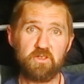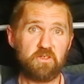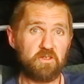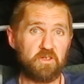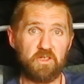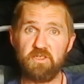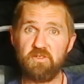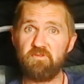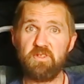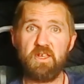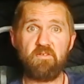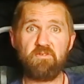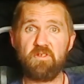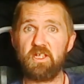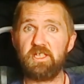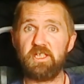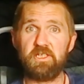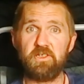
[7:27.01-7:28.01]
and you've never
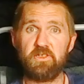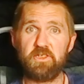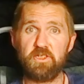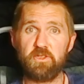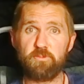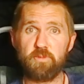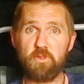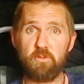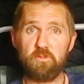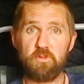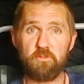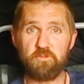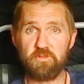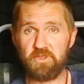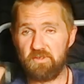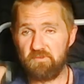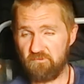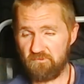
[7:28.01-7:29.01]
had any of these problems,
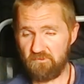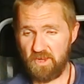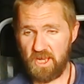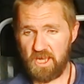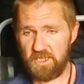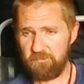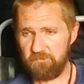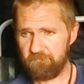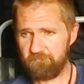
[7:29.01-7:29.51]
then fine.